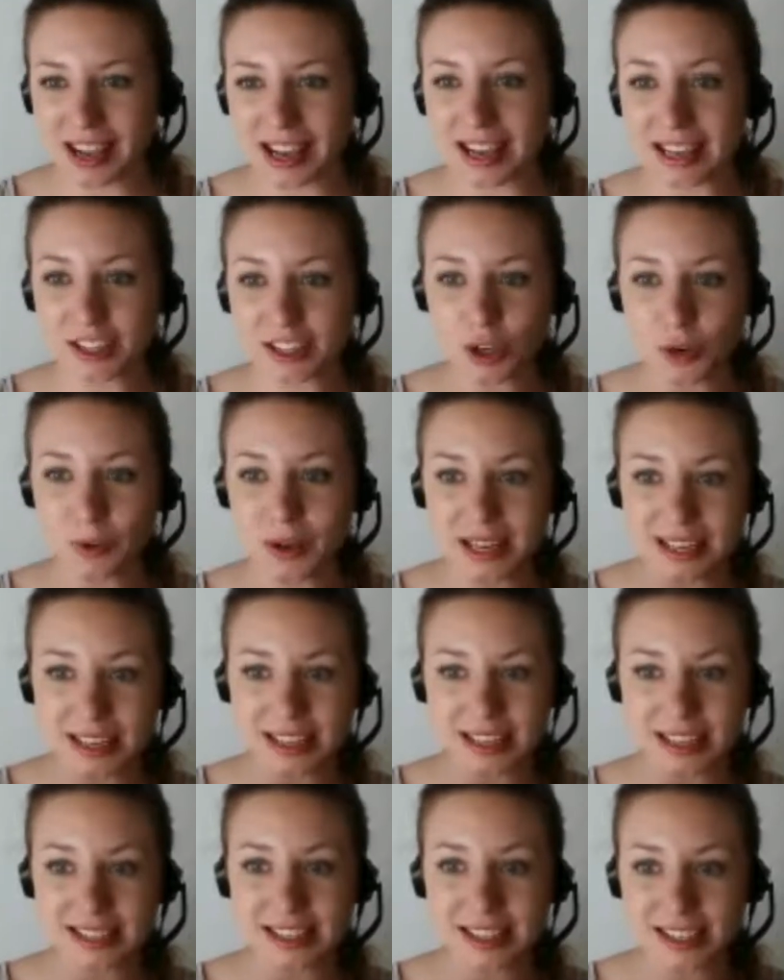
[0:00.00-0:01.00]
Okay,
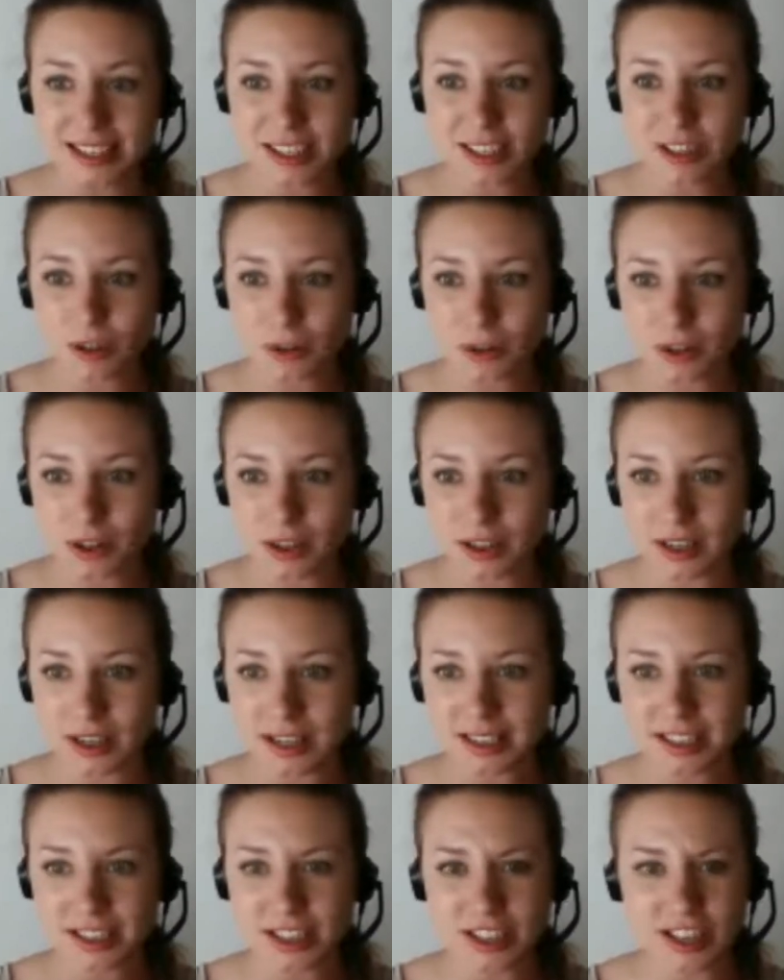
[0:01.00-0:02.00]
so is
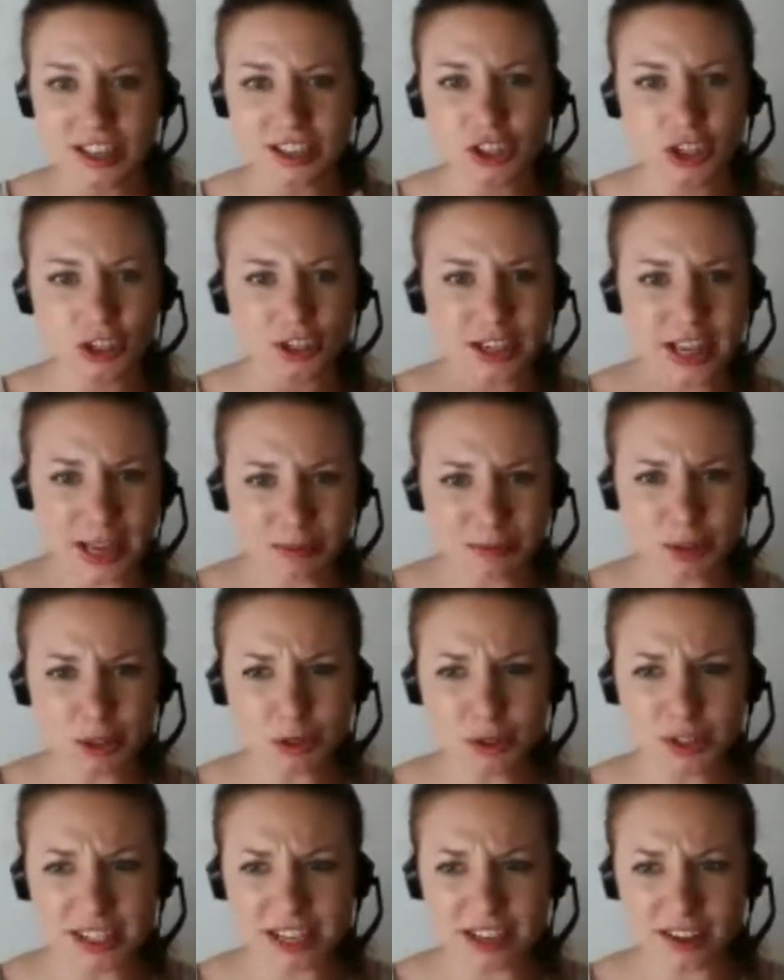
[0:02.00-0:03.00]
your
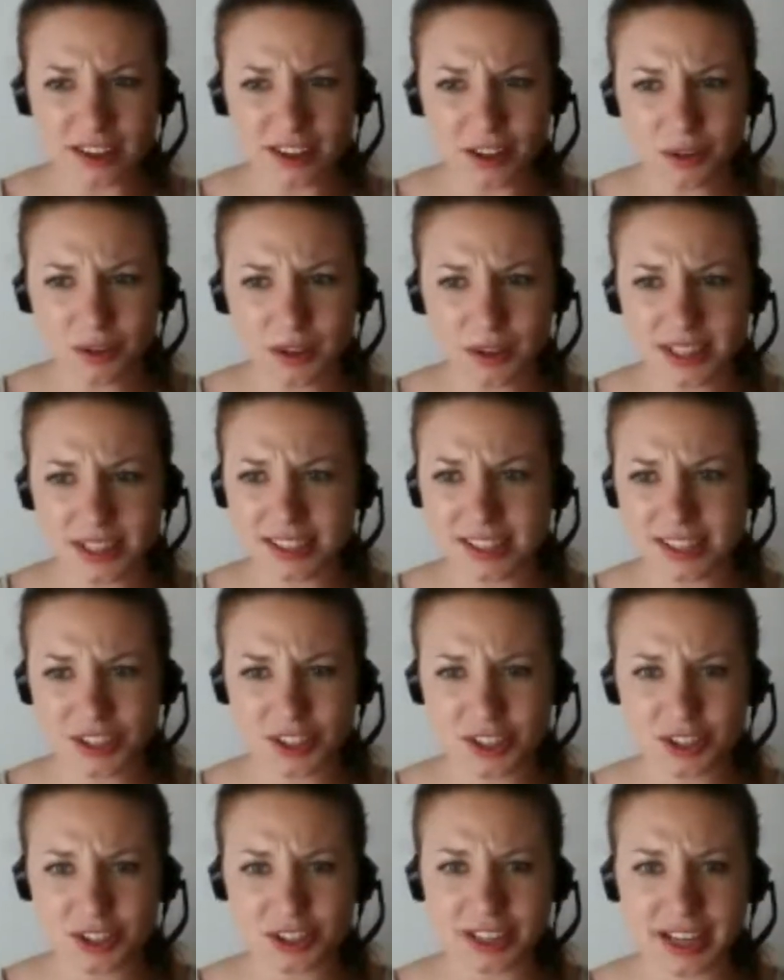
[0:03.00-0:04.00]
name Lucero?
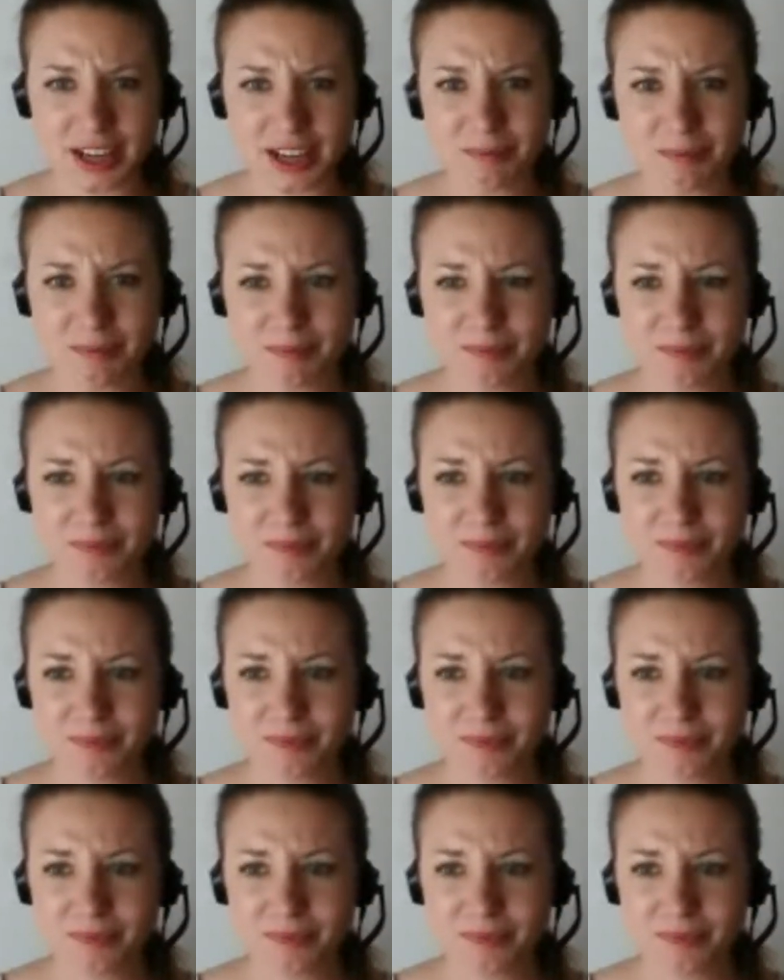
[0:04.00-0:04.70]
Is this your name?